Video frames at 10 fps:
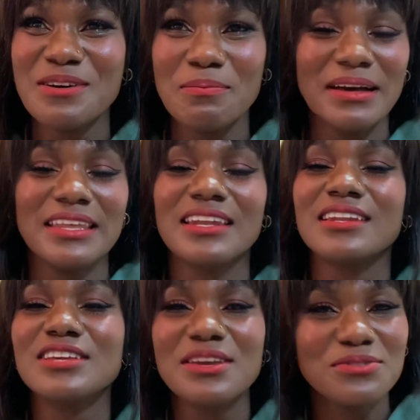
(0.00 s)
But then,
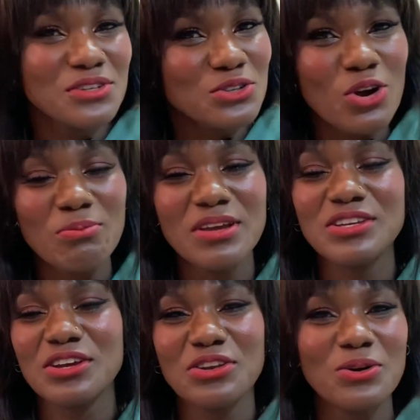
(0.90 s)
if you know me,
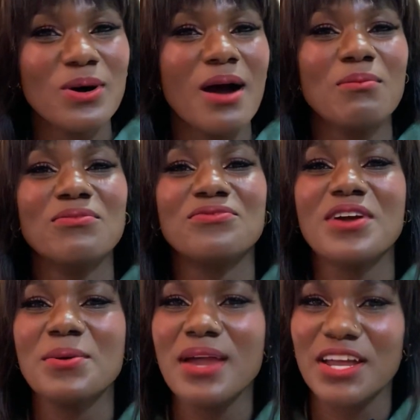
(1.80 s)
you know I'm
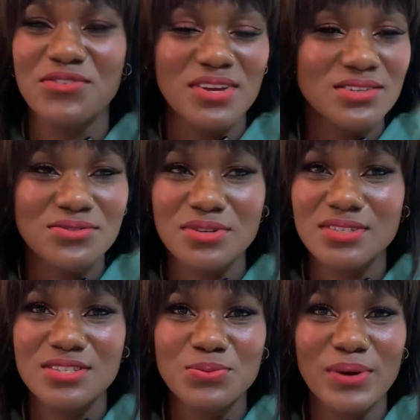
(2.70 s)
very
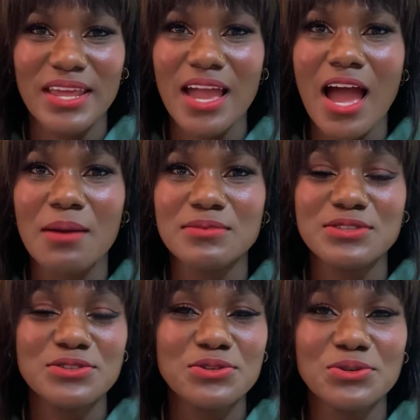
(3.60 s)
adventurous when it comes
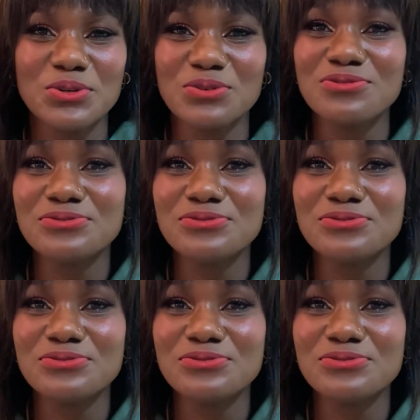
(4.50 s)
to